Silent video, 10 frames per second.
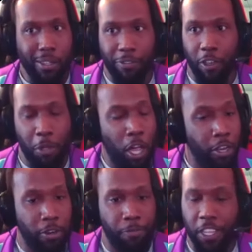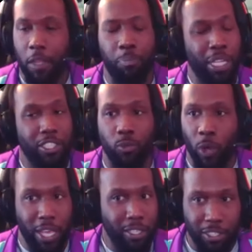You feel me? 150 plus
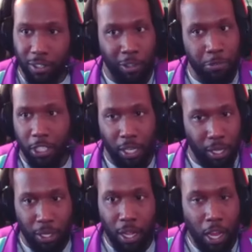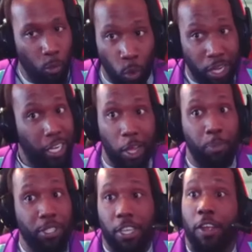wins, you know what I'm saying? Won a
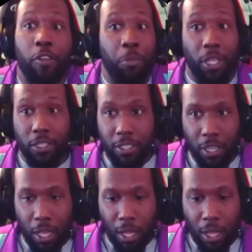couple tournaments.